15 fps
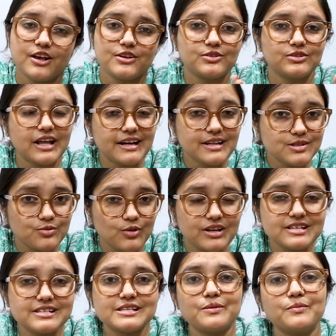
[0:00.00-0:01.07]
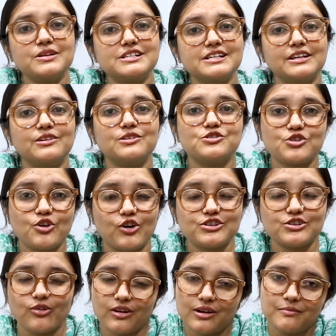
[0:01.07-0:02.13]
So that is what is CBT in
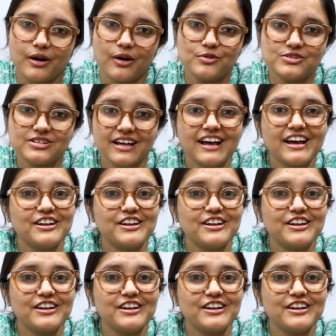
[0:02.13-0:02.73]
short all about.